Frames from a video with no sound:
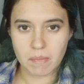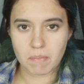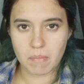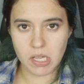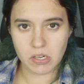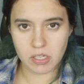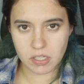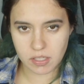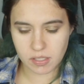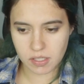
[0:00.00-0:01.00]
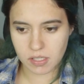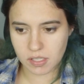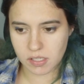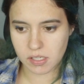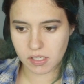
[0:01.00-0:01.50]
Motherhood
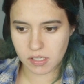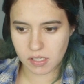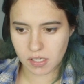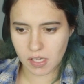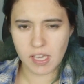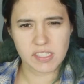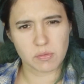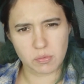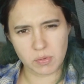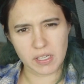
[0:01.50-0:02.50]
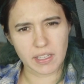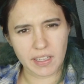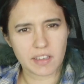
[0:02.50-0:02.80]
is a really